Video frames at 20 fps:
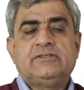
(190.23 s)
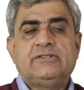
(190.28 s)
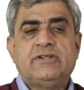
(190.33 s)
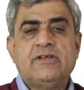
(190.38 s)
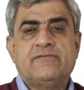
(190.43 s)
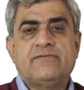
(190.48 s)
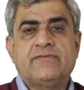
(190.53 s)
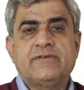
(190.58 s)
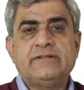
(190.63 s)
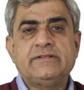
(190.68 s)

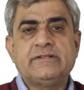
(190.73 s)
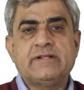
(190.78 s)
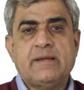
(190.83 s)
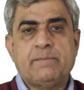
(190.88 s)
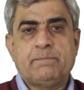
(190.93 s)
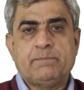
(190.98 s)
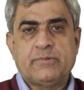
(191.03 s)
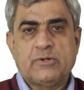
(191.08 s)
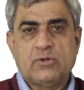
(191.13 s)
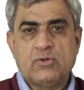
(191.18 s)
different
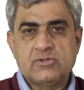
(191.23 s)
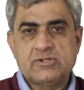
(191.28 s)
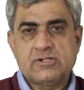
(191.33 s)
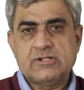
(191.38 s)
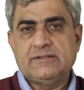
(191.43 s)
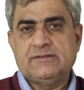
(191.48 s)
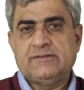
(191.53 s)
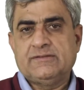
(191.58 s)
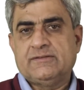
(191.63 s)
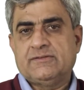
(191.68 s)

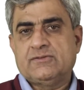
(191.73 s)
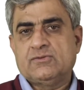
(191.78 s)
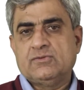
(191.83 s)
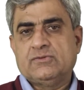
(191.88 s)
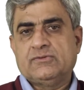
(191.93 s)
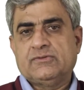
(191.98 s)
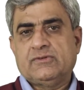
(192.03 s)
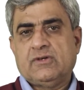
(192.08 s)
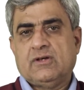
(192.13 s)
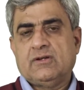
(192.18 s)
approaches to
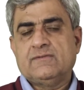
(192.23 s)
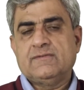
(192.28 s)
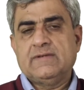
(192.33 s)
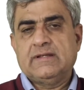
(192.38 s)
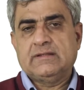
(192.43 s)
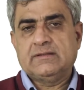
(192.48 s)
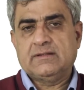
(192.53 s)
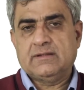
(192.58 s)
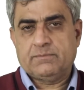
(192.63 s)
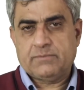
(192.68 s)

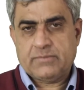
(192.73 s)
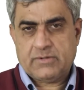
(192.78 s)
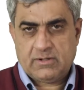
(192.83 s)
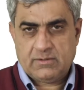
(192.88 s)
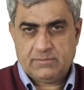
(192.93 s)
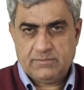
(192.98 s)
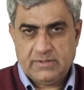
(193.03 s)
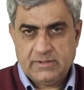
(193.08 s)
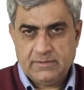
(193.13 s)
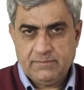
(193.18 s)
solving the
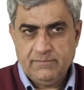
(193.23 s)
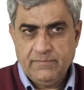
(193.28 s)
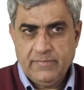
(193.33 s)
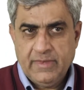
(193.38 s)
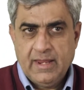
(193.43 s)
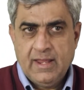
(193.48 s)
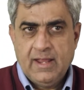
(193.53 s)
problem